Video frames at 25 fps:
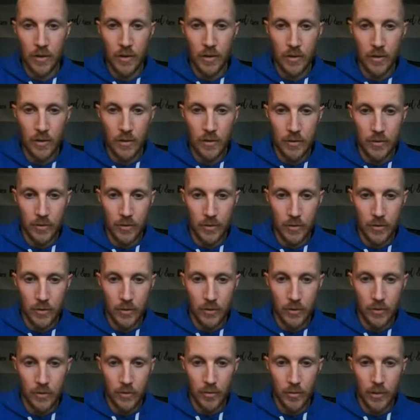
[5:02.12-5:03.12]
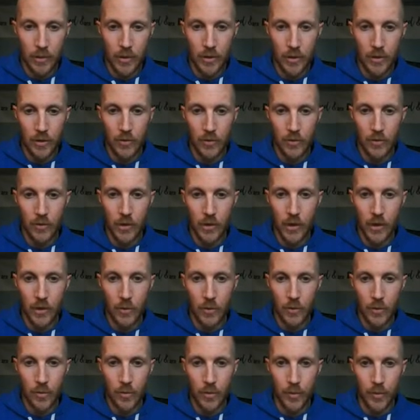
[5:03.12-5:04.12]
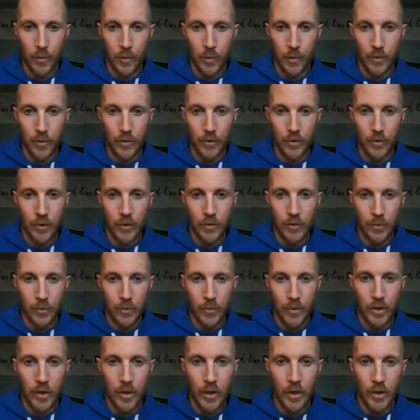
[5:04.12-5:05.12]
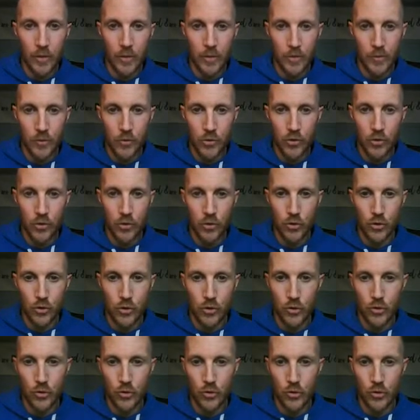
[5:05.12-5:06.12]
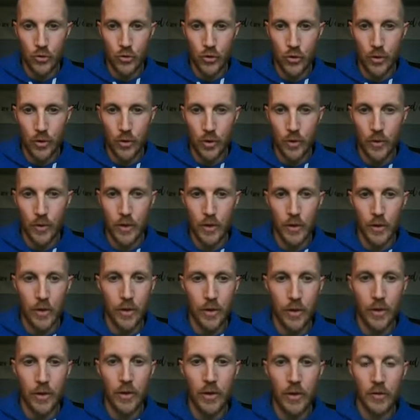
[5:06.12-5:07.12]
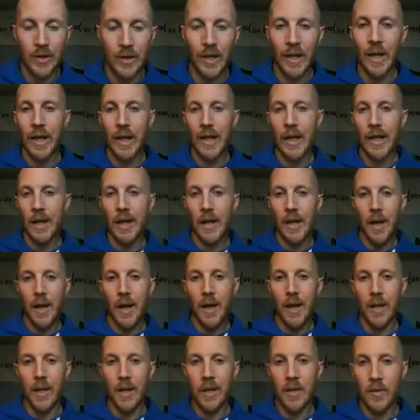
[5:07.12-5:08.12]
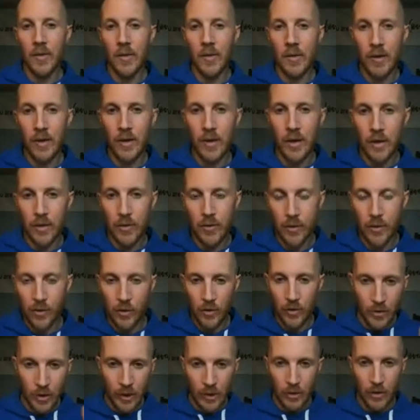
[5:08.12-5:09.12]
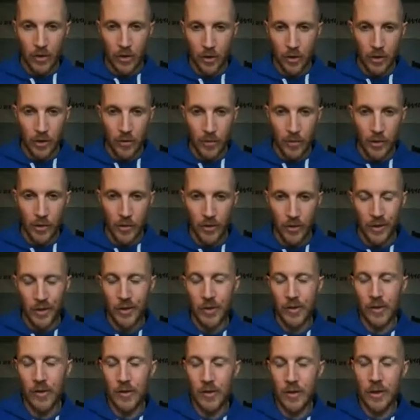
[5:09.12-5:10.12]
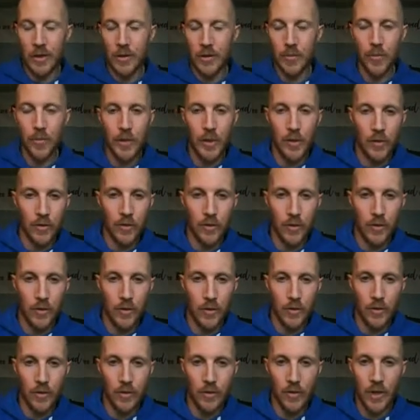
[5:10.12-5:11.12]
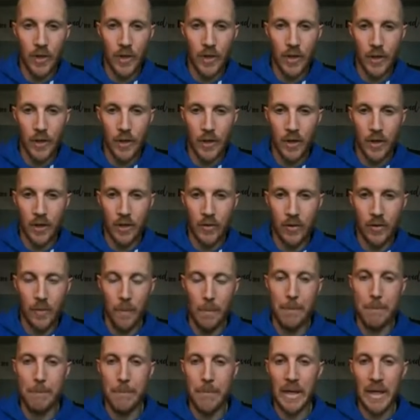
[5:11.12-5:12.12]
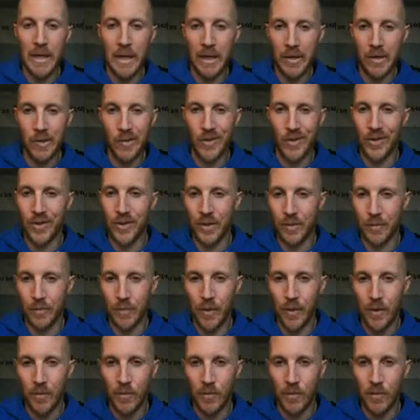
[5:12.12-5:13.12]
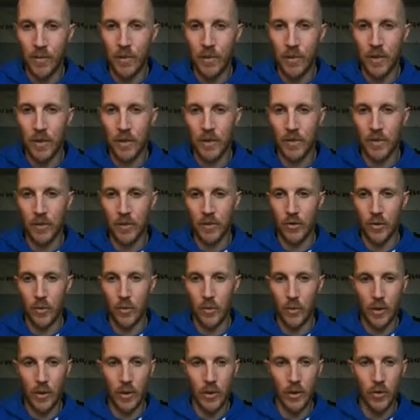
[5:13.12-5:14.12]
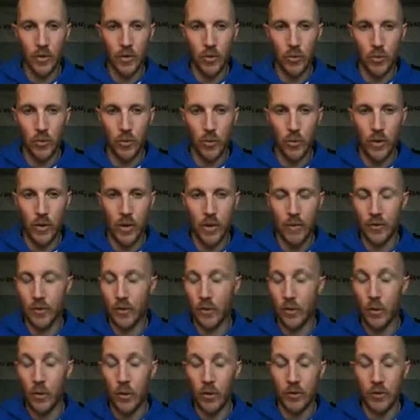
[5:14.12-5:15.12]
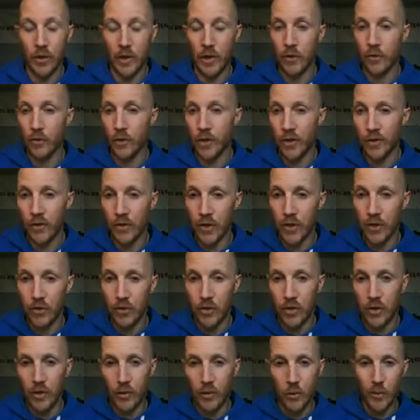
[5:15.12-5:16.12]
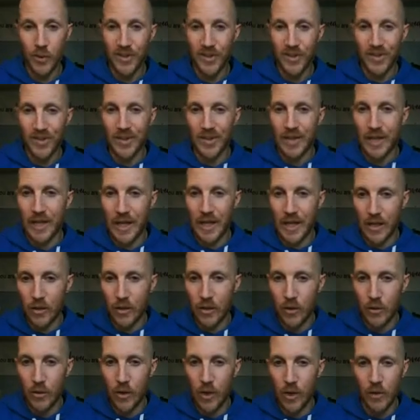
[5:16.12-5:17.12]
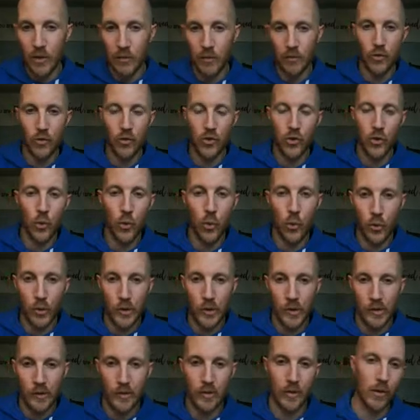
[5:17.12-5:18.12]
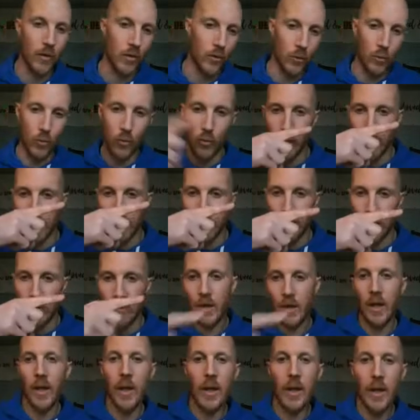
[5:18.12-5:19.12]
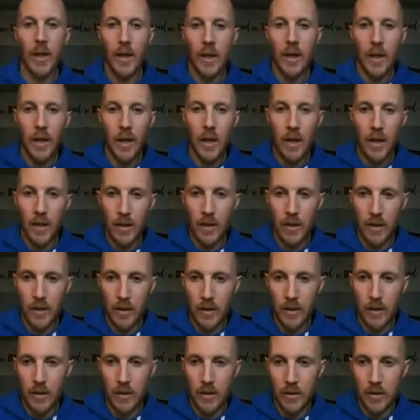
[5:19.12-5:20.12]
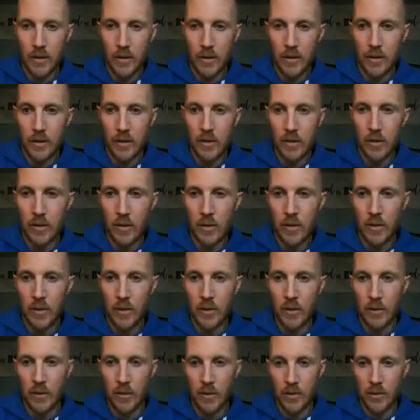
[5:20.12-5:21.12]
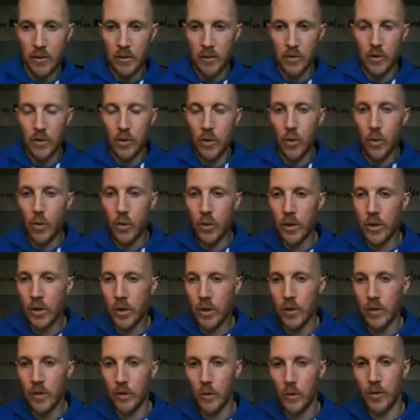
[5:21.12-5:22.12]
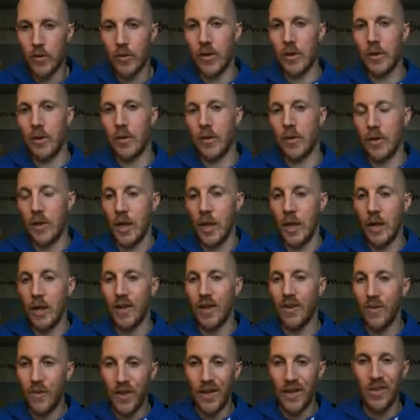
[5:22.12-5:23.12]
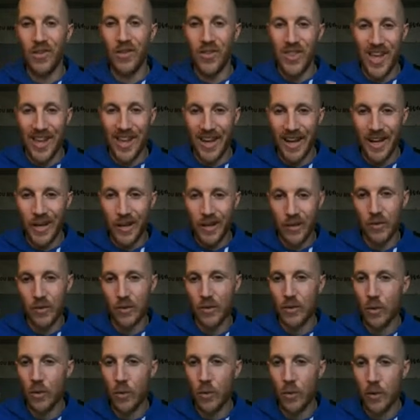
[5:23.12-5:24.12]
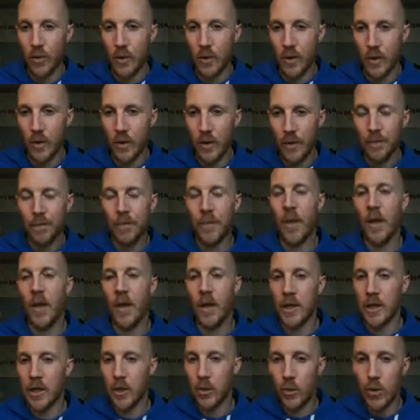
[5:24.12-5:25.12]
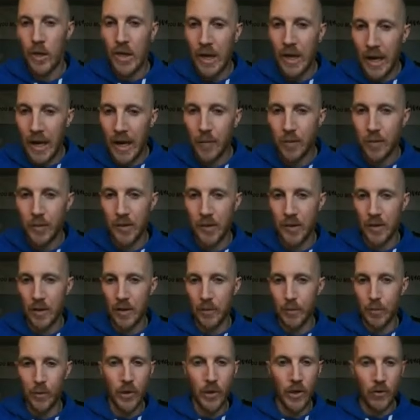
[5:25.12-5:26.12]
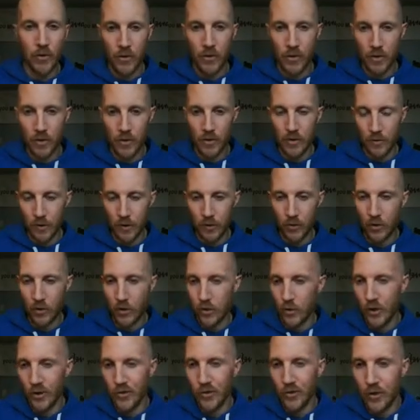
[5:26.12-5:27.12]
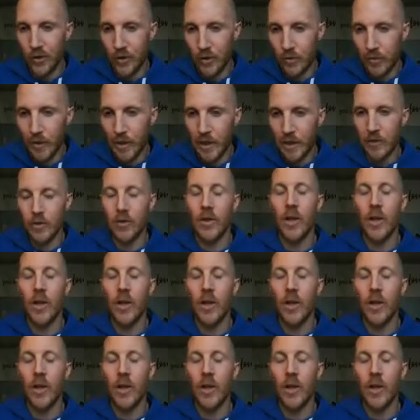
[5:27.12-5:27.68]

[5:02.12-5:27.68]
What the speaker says: on our notes page, again, we probably want to start from the top. Right there it is. Inside in the center column here, inside the parentheses, the x minus some number, it's going to give us a horizontal translation where we slide the graph towards the right. And on the coordinates, we see this again affects the x coordinate. I'm going to do the opposite operation. The function notation says minus.